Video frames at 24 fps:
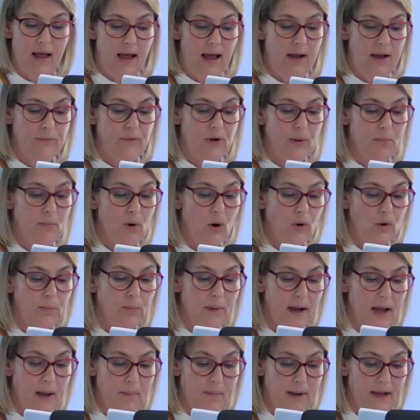and remote
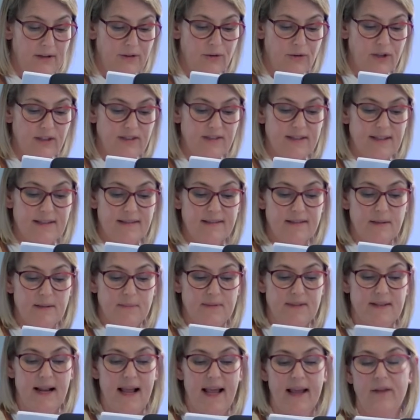biometric
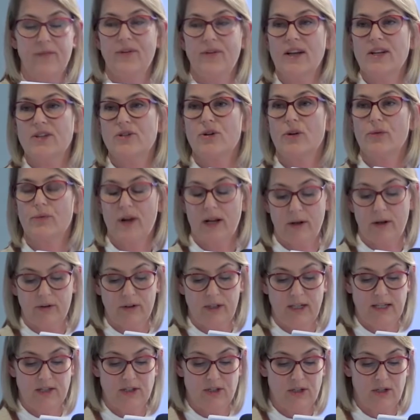systems like facial
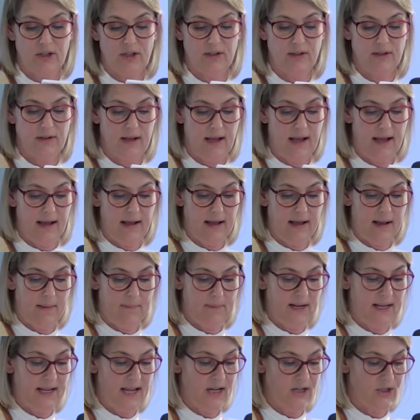recognition
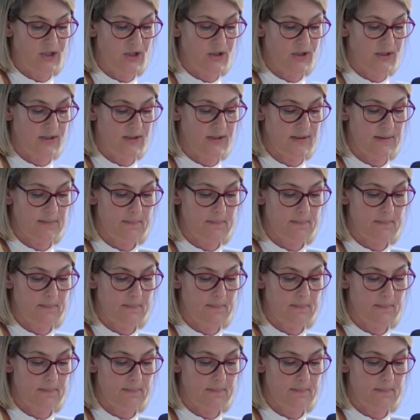applications.